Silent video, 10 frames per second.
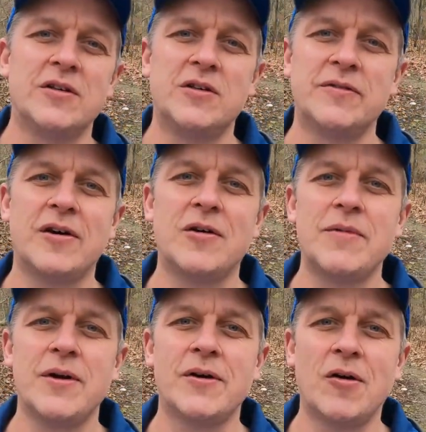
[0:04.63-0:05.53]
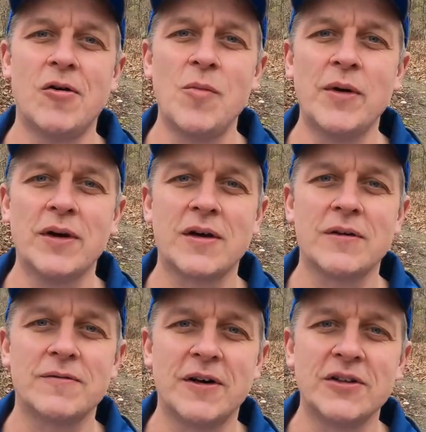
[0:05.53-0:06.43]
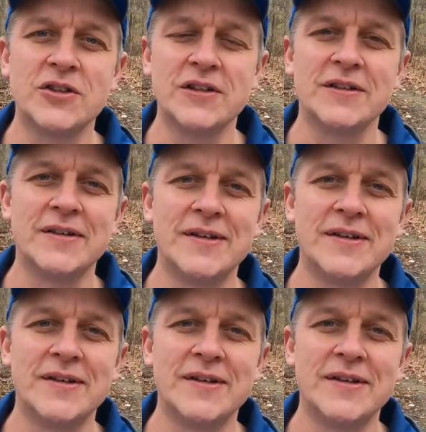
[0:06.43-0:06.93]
to develop their aerobic function.